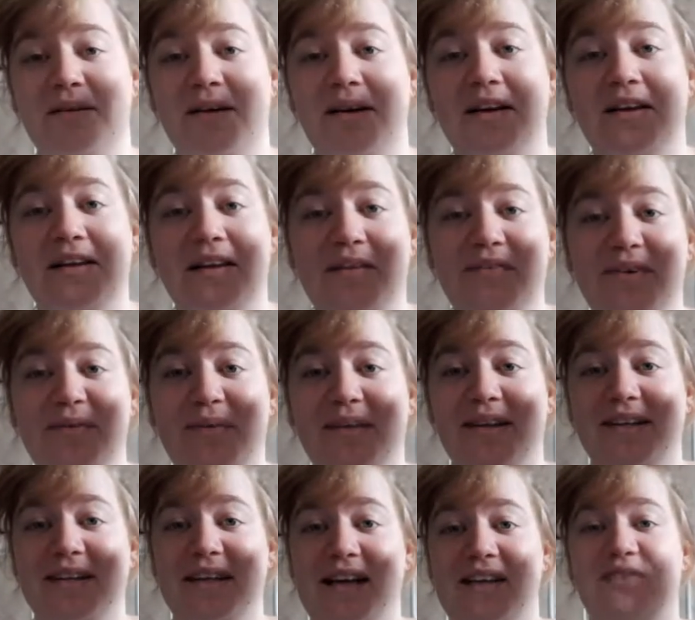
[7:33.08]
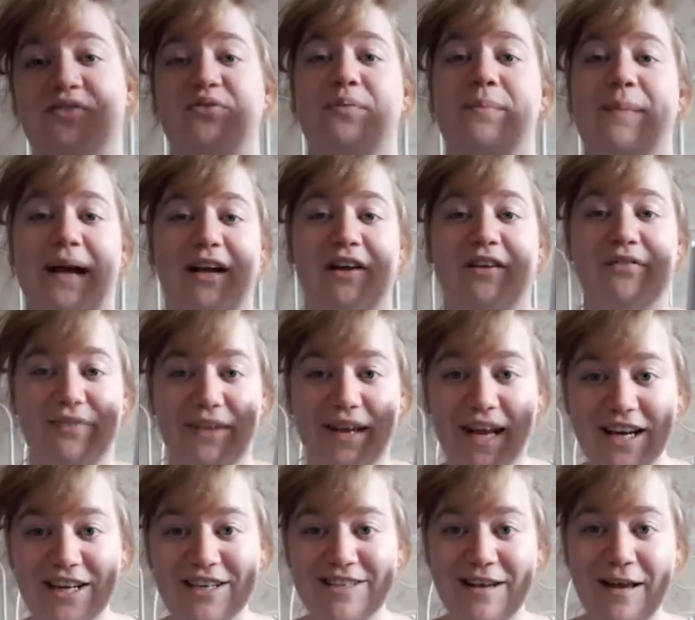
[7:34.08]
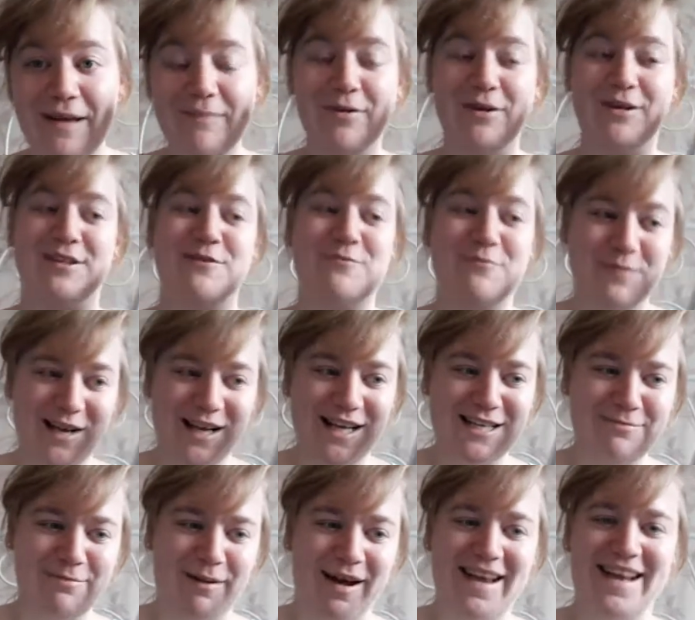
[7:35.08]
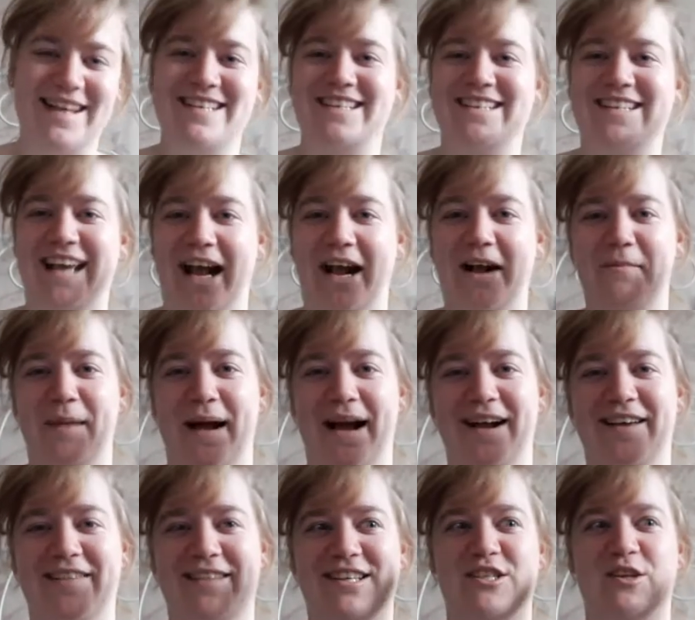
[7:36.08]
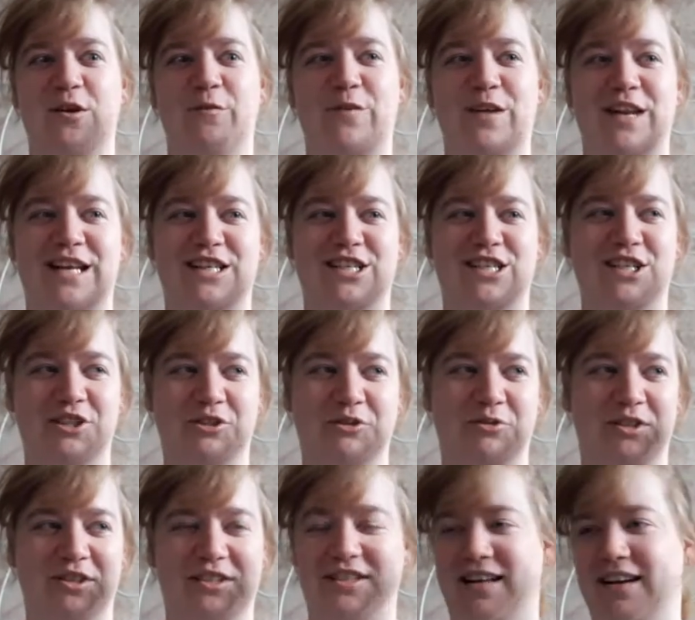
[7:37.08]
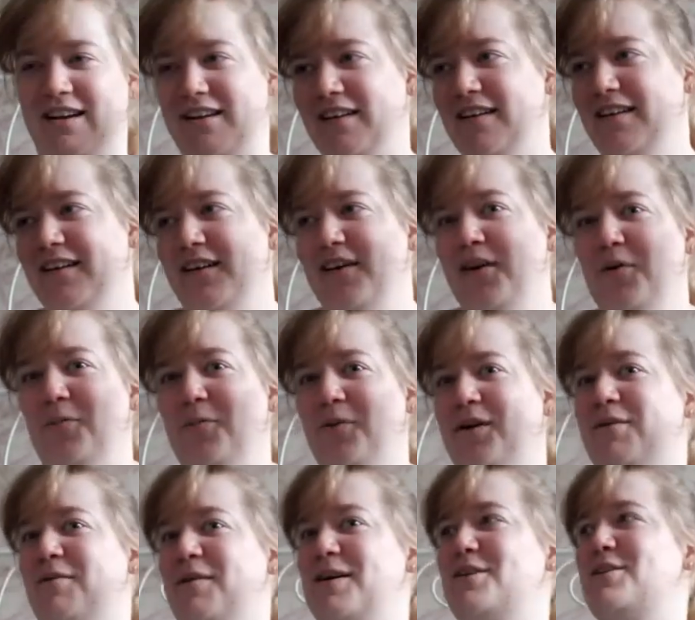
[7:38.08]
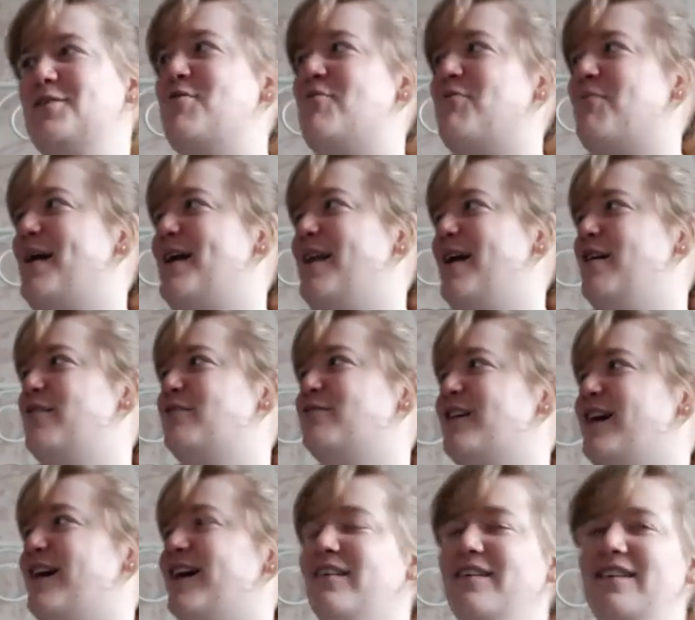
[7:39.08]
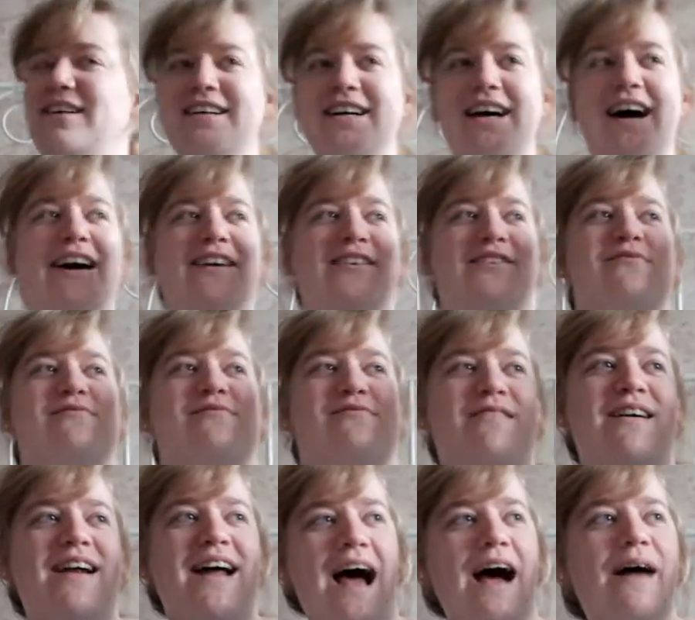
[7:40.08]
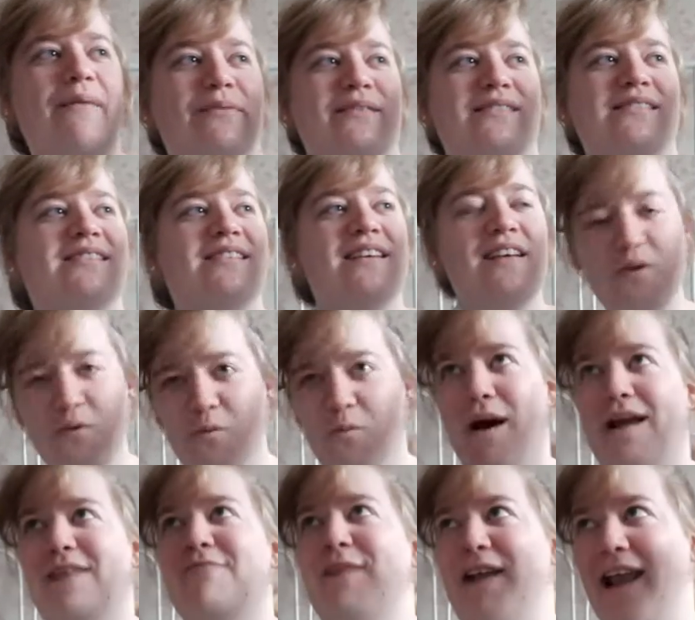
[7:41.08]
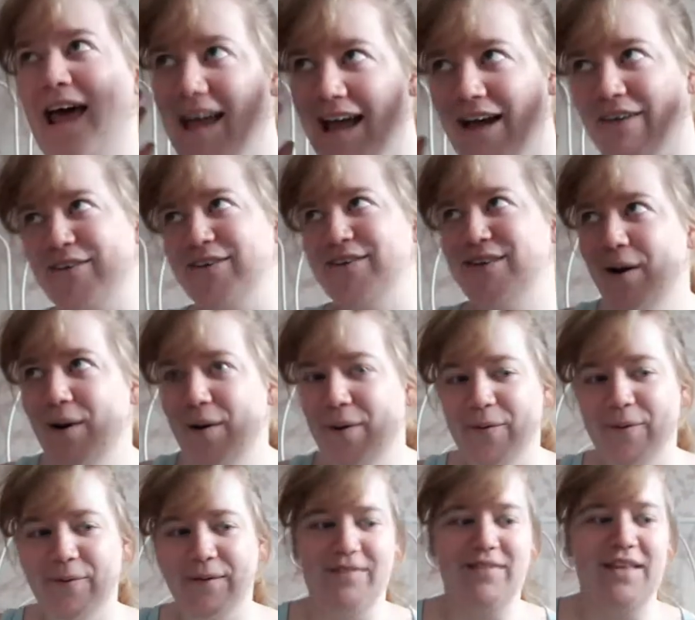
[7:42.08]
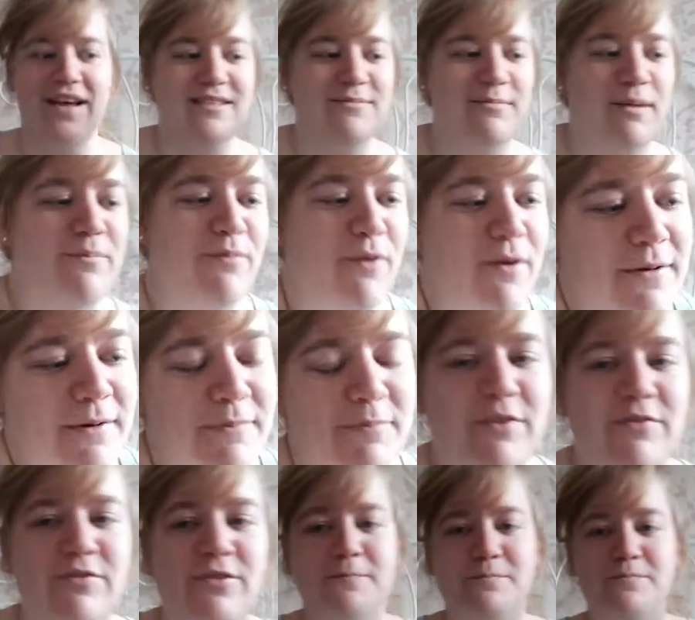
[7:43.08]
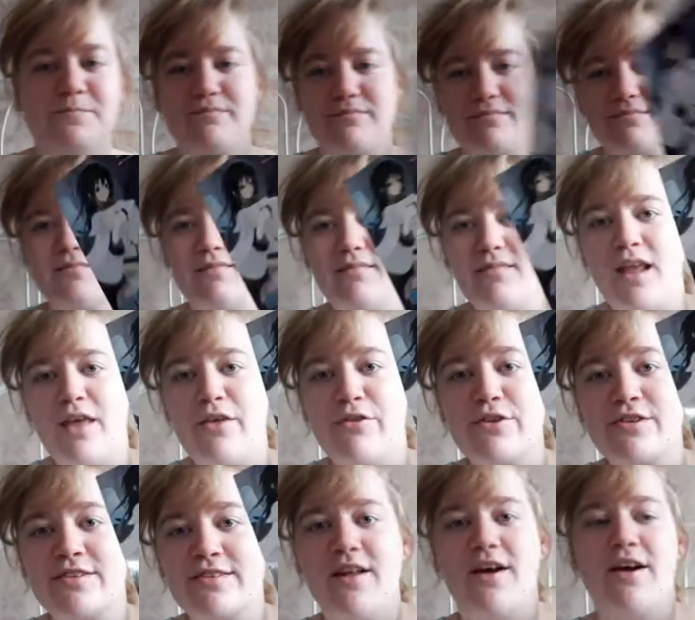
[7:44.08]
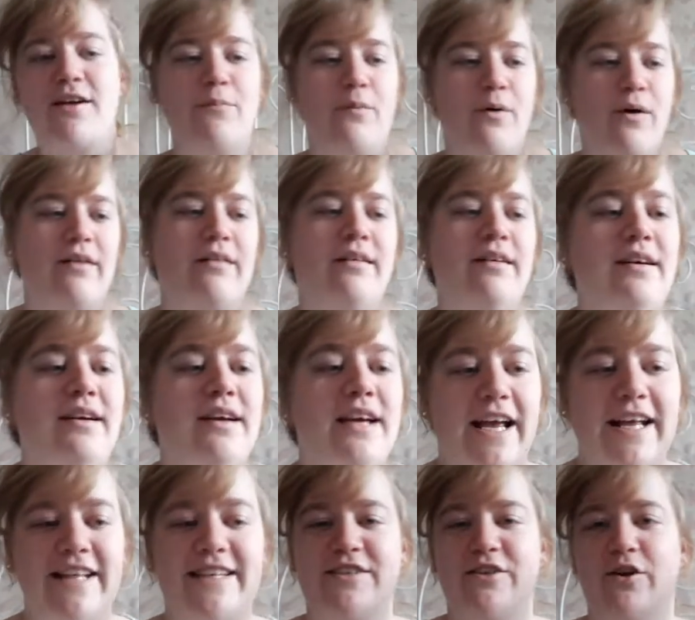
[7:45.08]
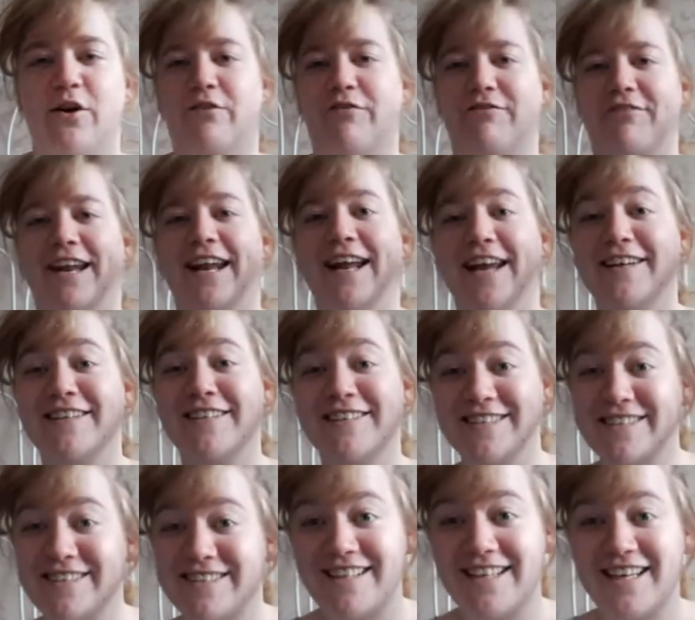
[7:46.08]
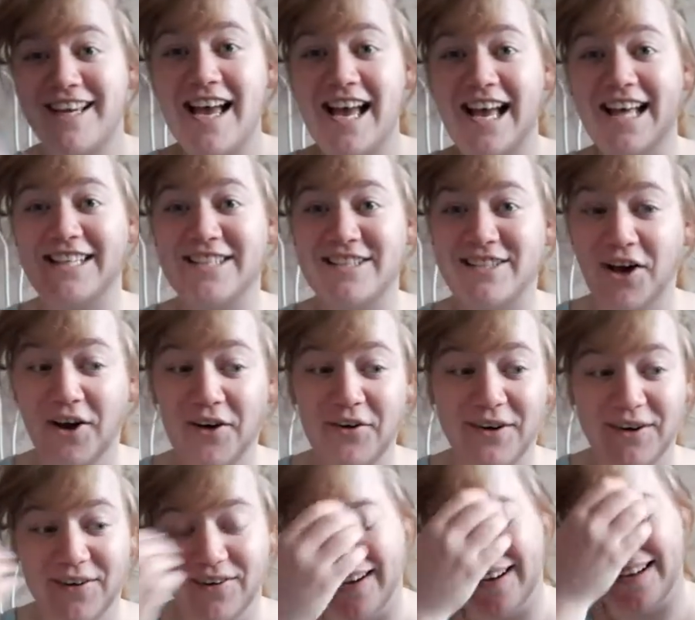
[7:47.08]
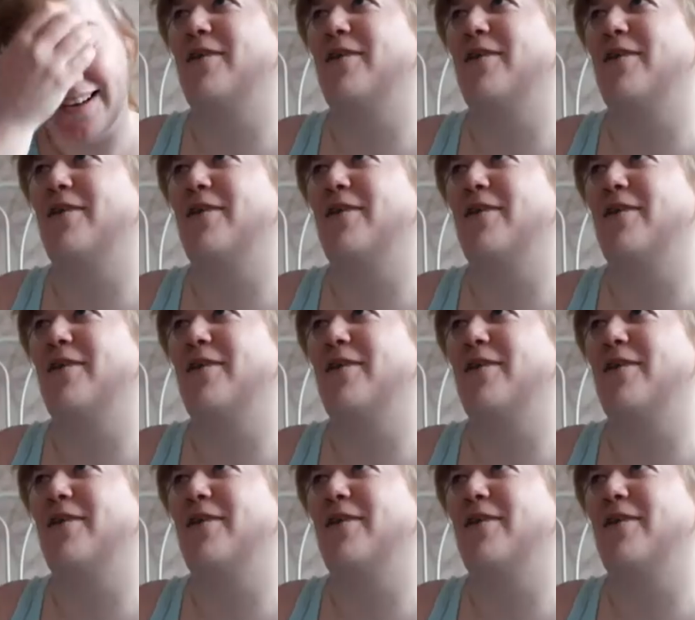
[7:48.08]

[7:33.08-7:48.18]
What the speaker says: love it when there's actually a manga finished, because the worst part is getting a manga that's not finished and you're just like, what do I do with my life now? I don't know what happens. When will I ever know? And that's my problem with the slime one. It's not finished. It's so annoying.